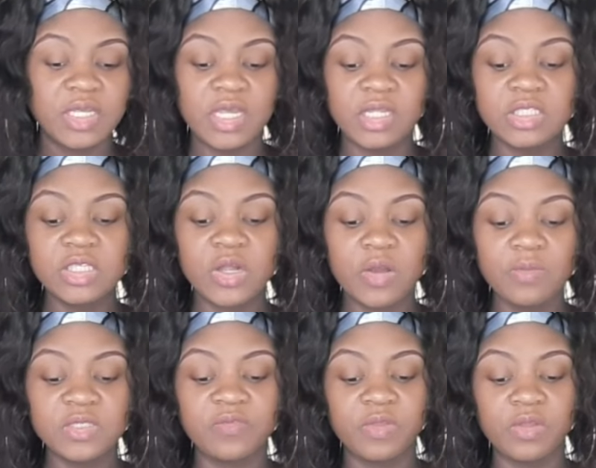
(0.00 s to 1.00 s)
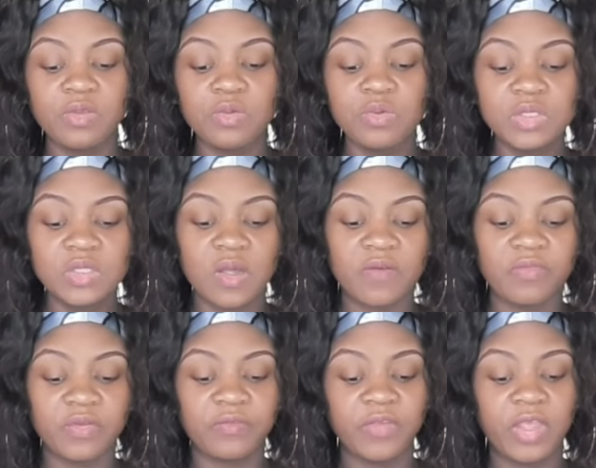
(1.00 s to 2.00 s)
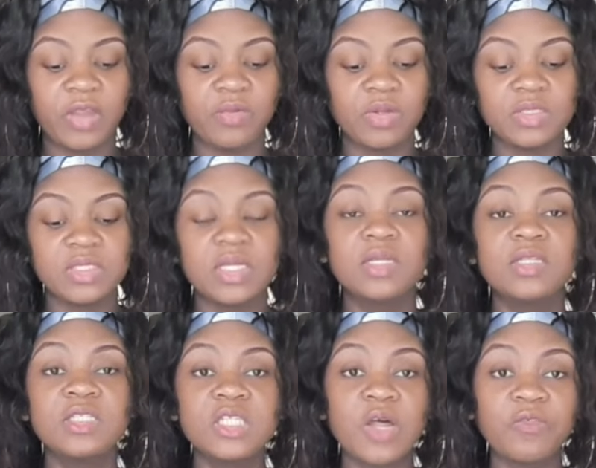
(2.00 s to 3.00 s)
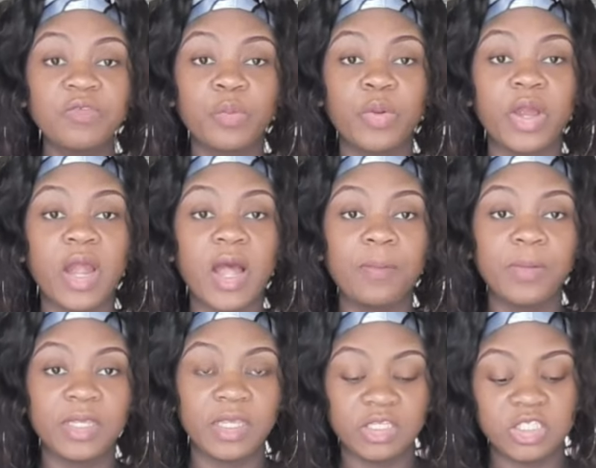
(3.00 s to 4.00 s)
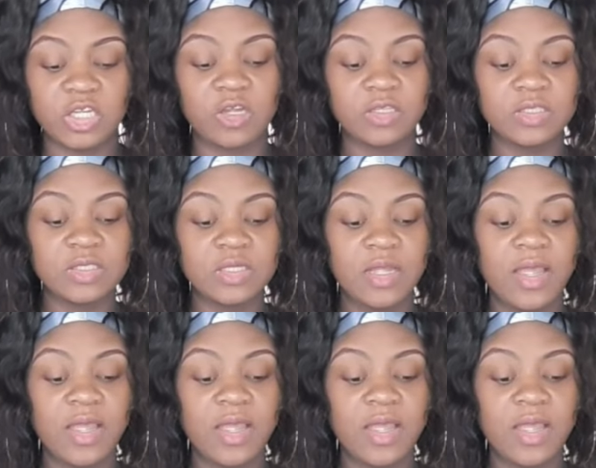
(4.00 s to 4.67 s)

in terms of the use of the various software applications